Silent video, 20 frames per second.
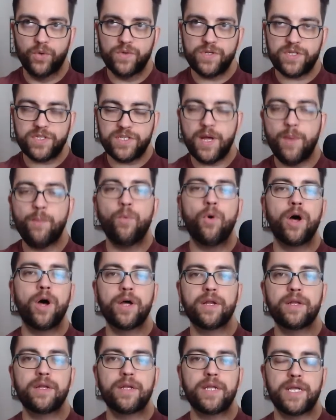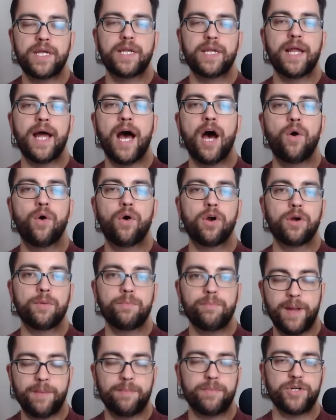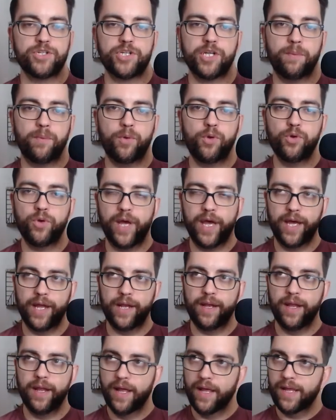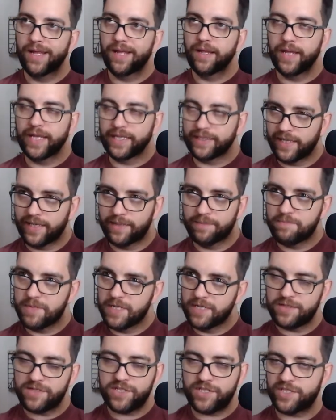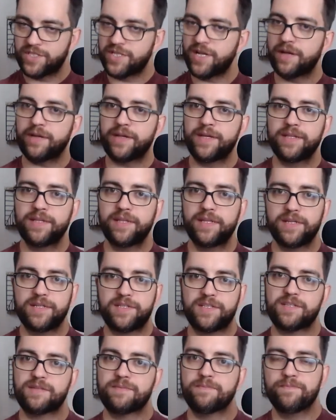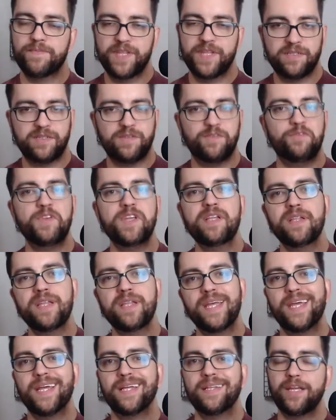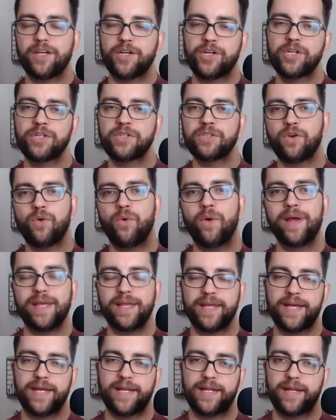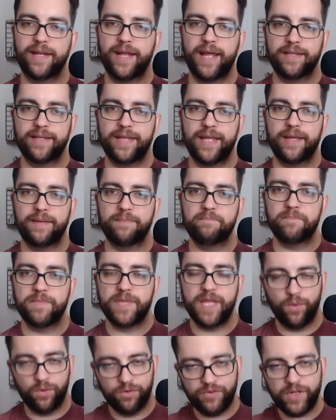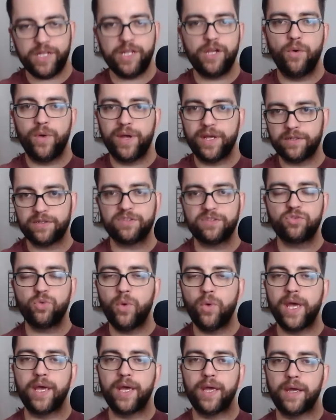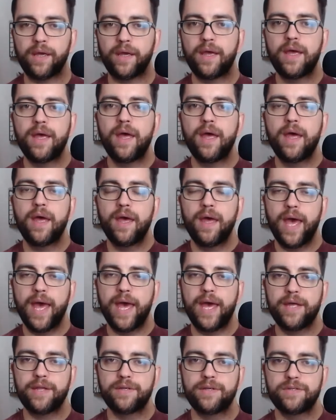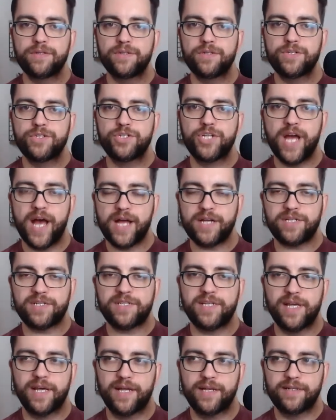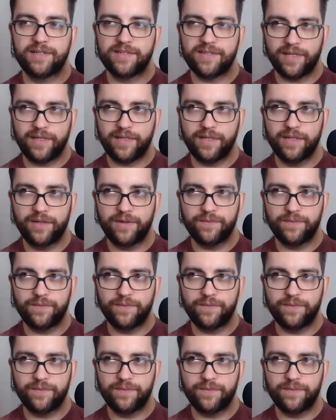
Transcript: someone in our membership who had, like, they'd been stuck in this feeling and they couldn't quite get it, and they were videoing their swing. And Josh said, he's like,